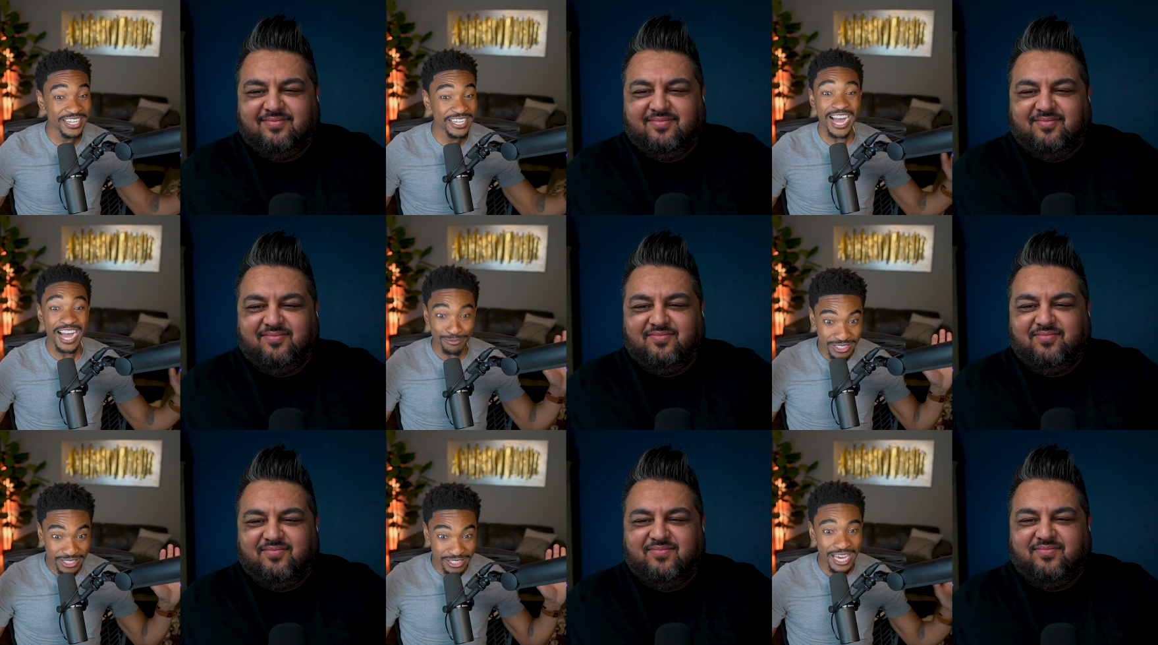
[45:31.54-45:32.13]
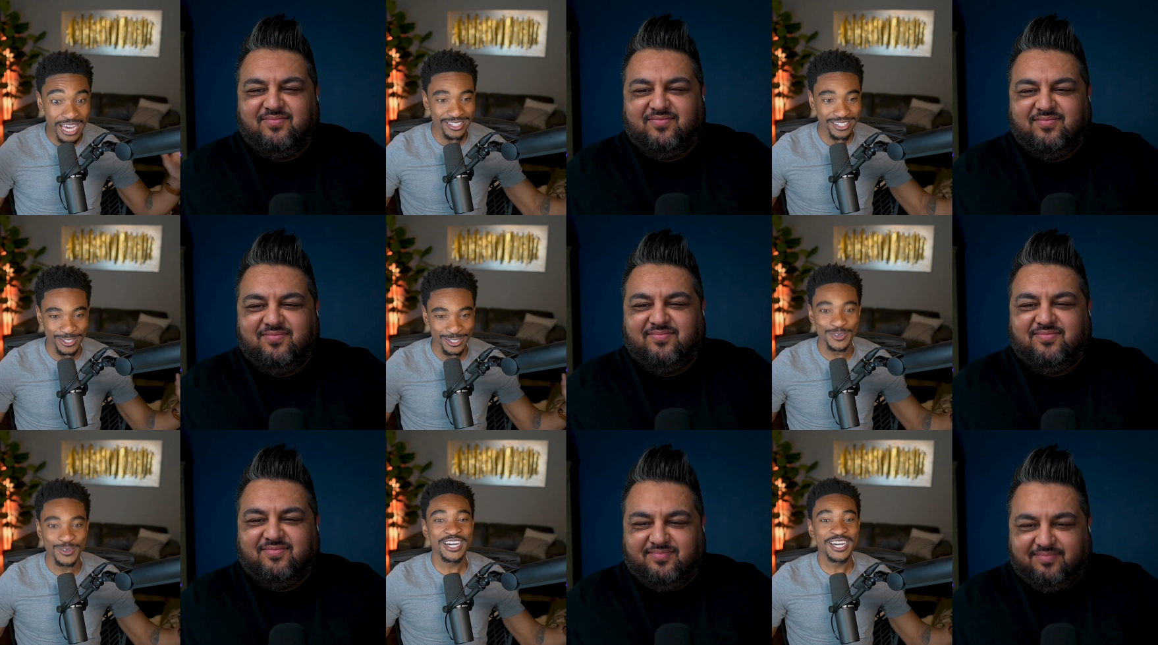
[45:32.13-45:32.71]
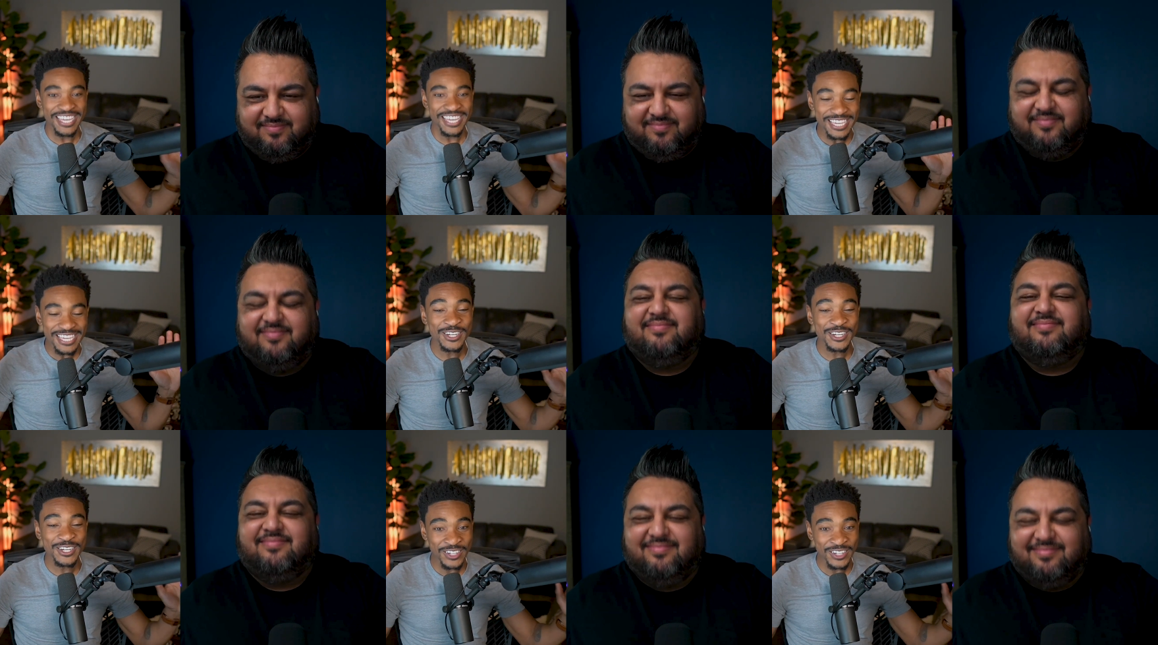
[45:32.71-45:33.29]
Speaker 1: I'm telling you, he
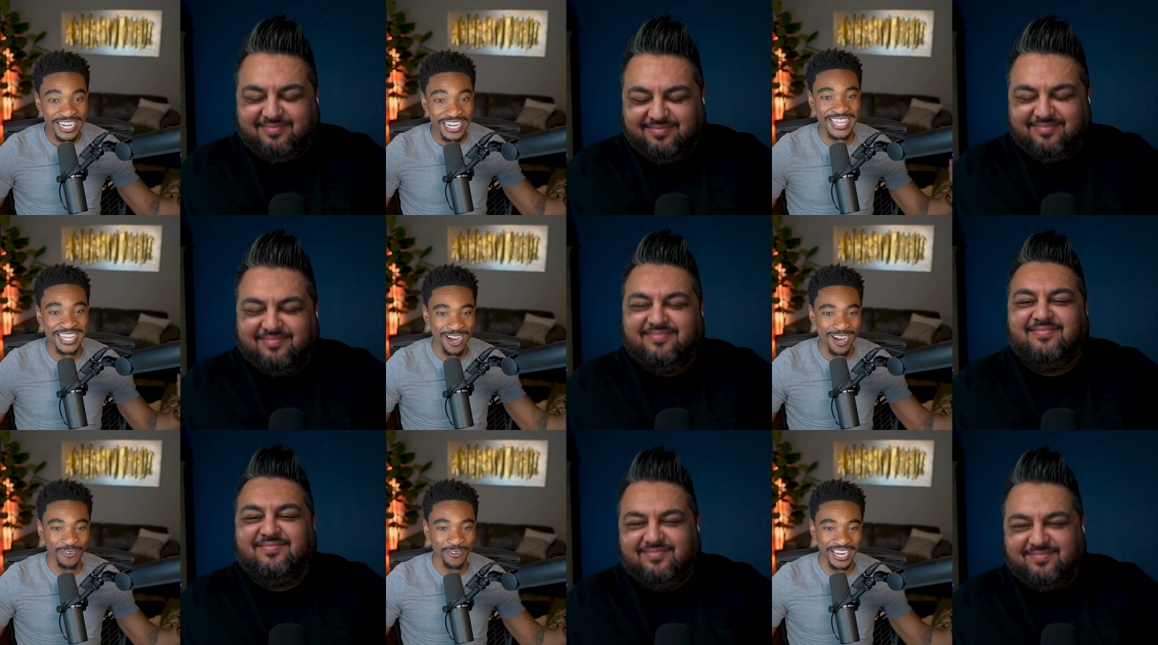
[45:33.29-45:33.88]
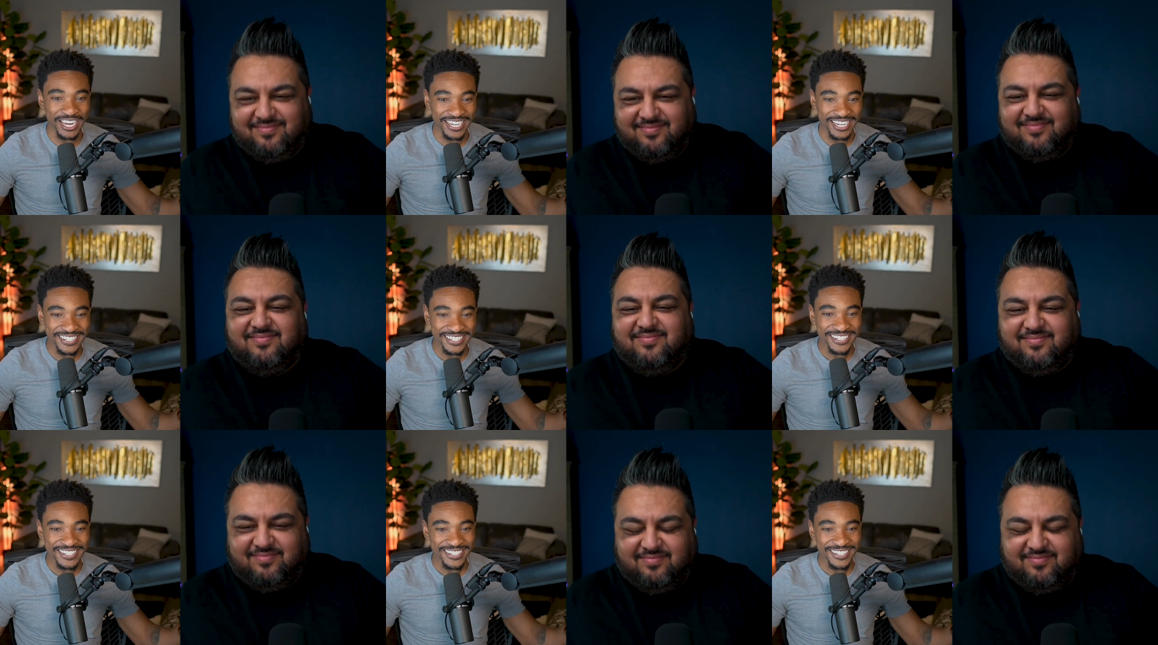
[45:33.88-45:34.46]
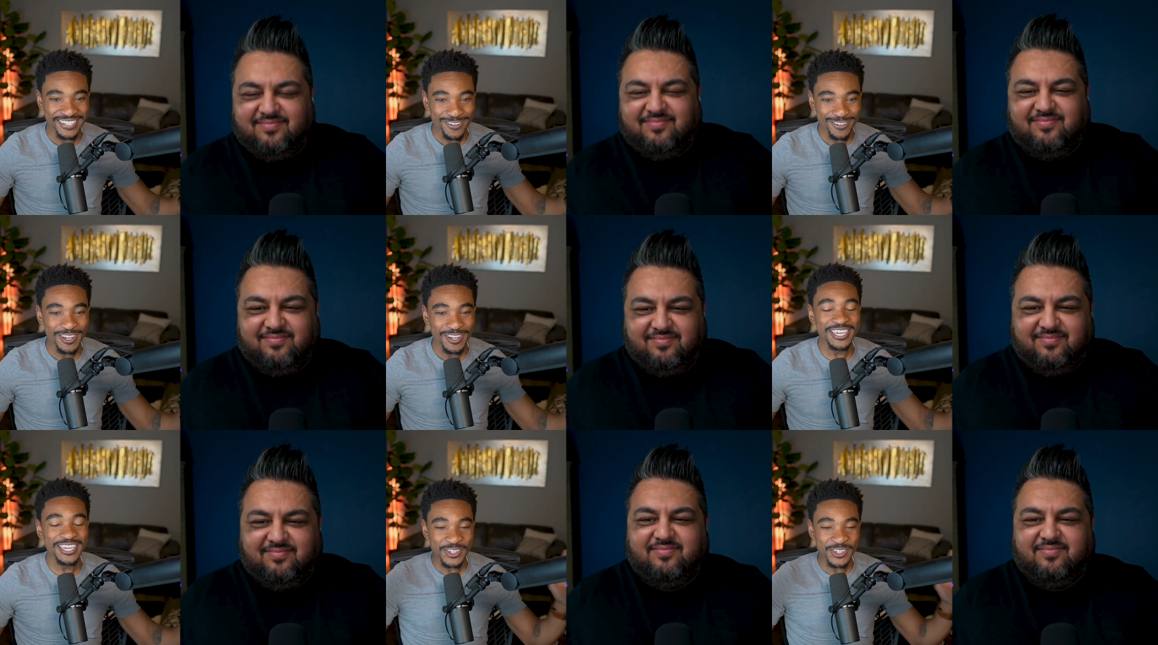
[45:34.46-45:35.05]
created that way.
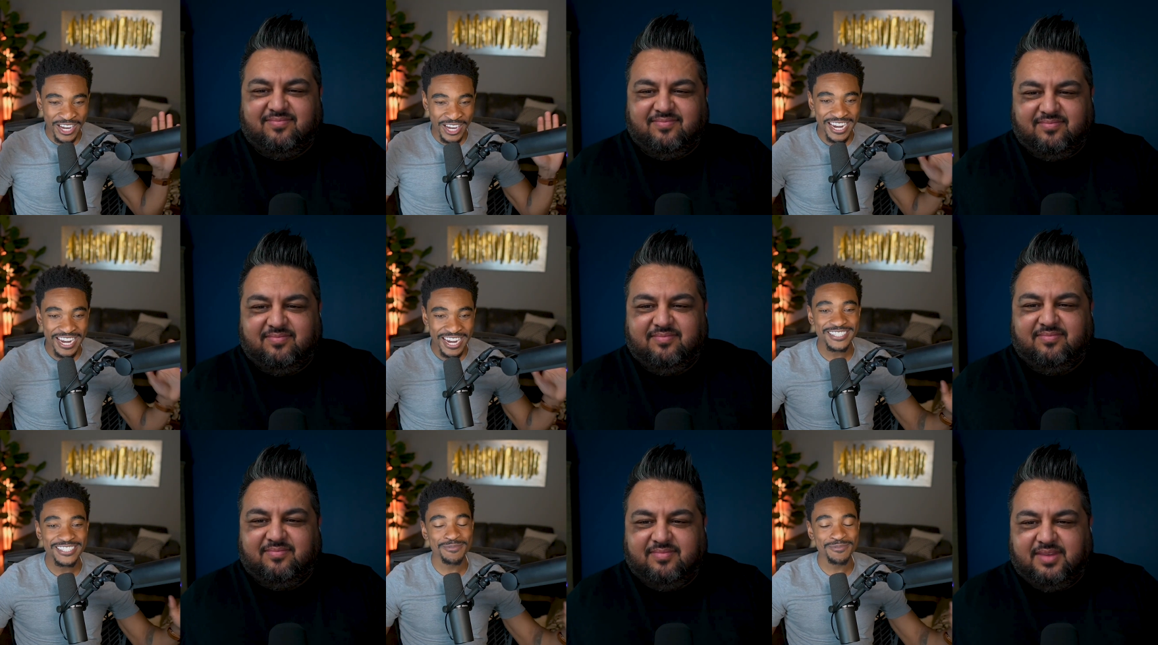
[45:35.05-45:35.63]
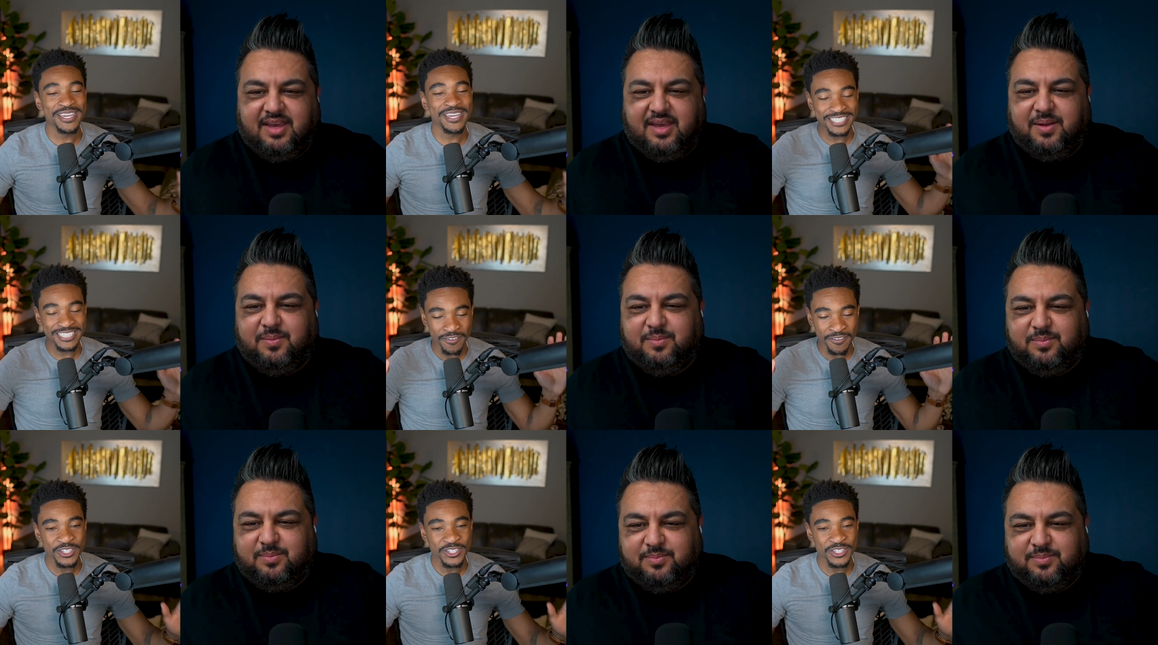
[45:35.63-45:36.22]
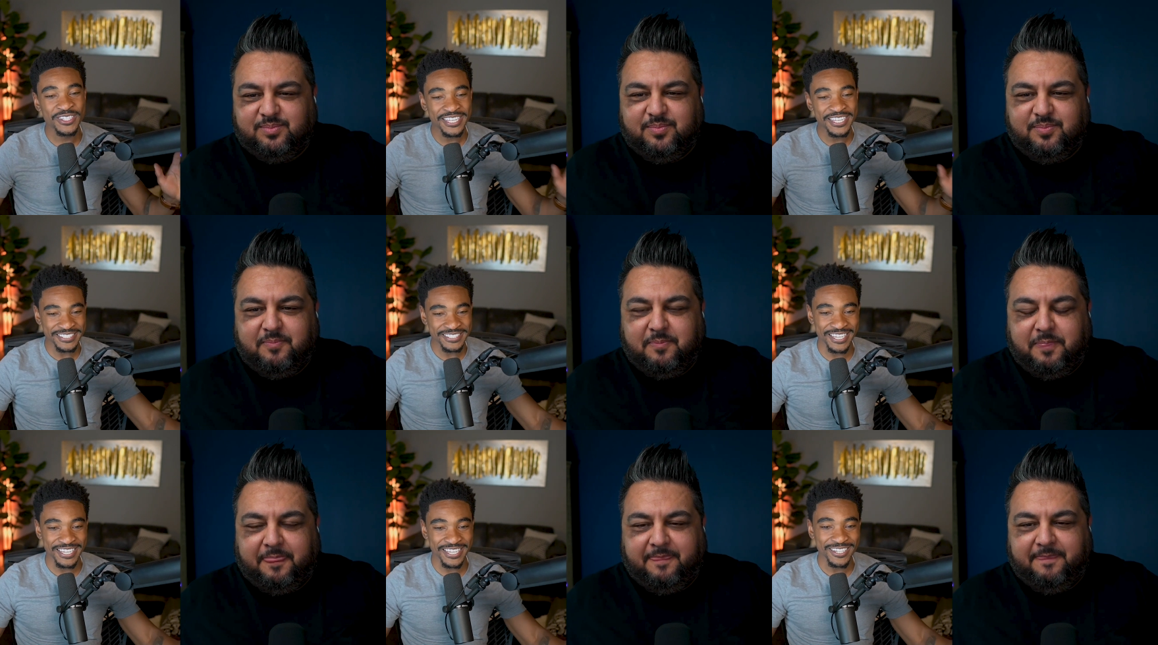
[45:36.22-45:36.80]
He created to make salvation
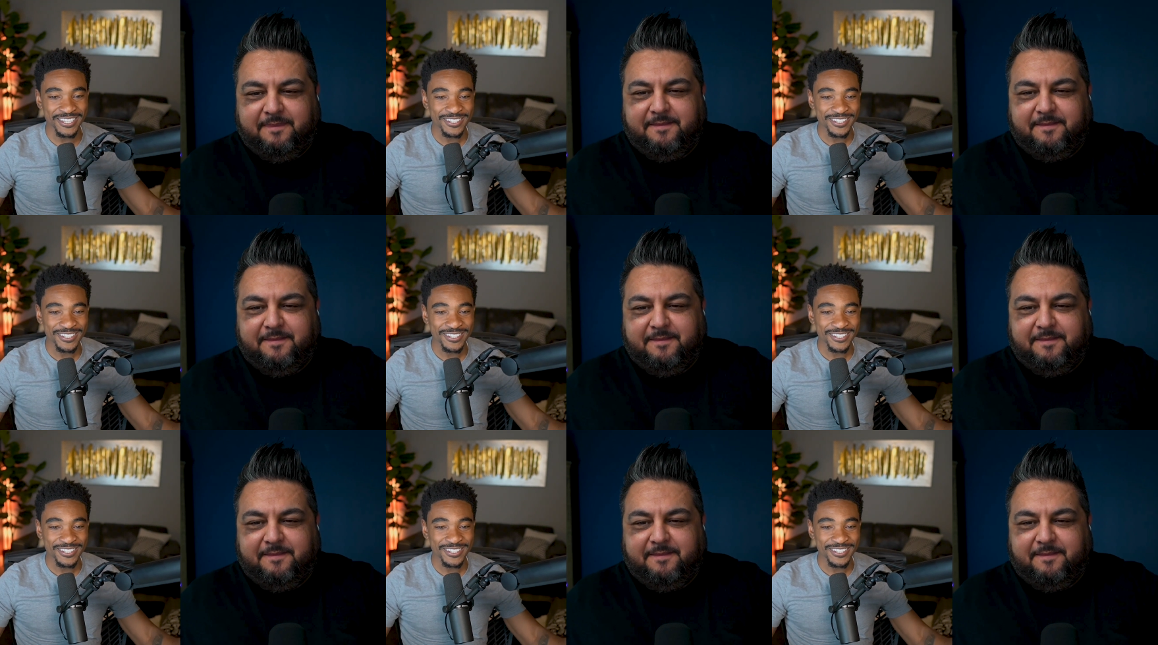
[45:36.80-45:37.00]
easy,